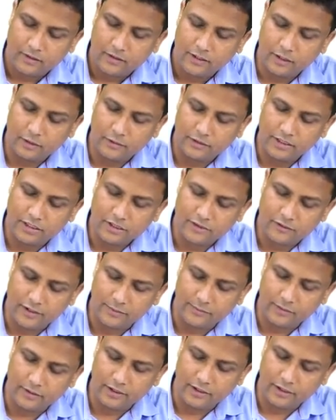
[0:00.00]
Now these
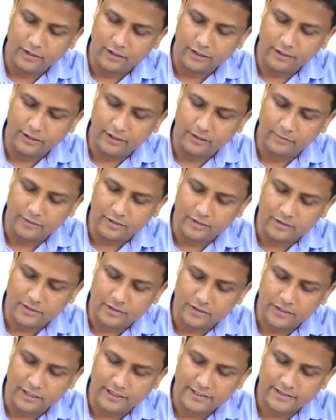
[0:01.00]
trabeculae carneae
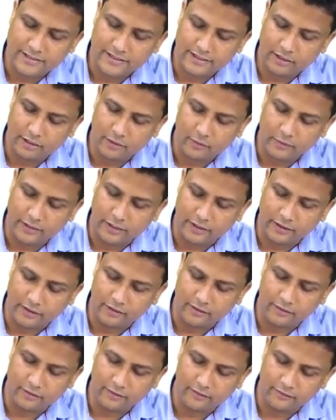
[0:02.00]
muscles inside the
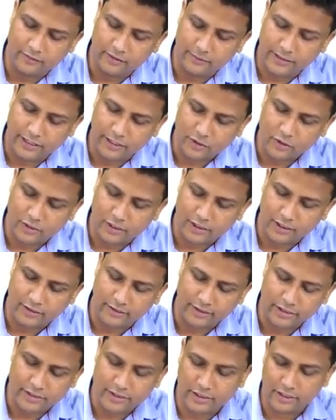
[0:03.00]
ventricle will be actually
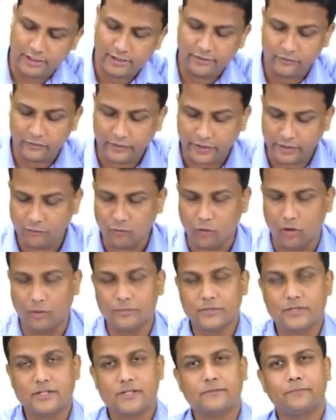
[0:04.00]
arranged in three
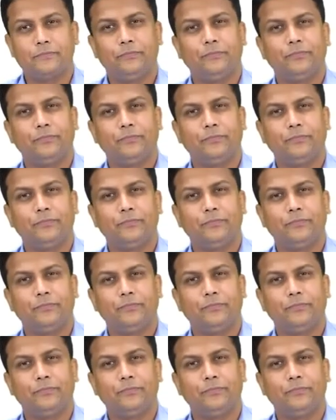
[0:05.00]
forms.